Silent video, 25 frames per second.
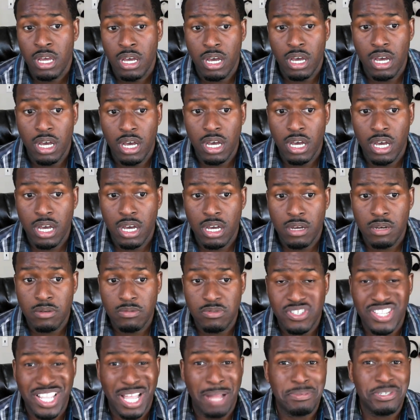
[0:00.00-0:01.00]
uh,
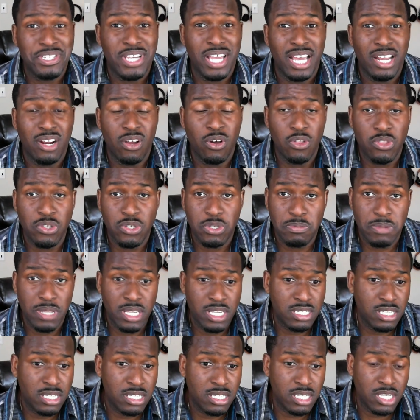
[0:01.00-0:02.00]
Snapchat, all those
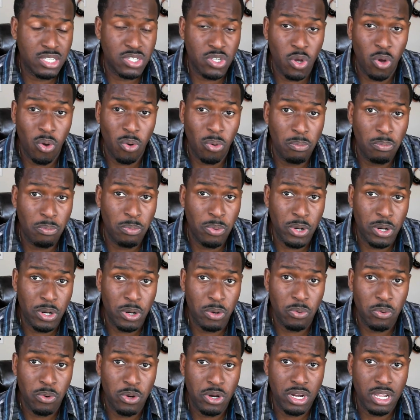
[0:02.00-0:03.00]
places. It's all Bored
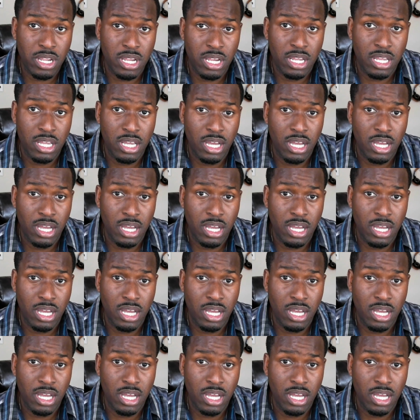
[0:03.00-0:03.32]
at Work.